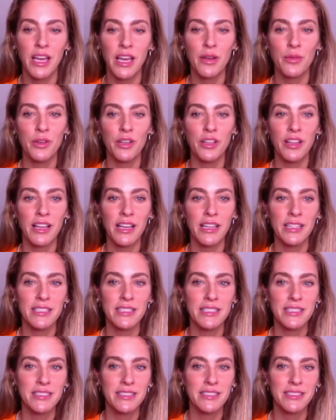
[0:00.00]
I realized
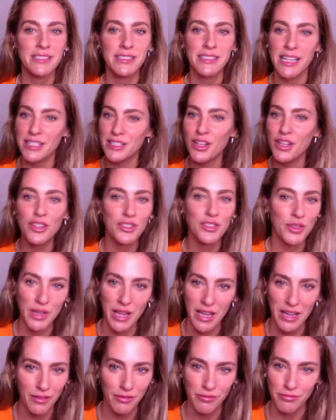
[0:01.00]
that's also
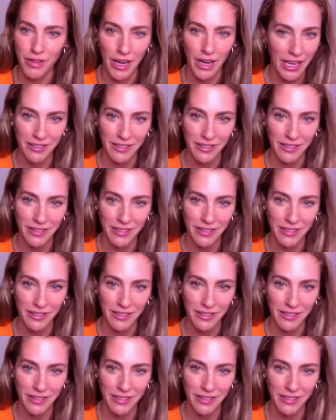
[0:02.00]
not right.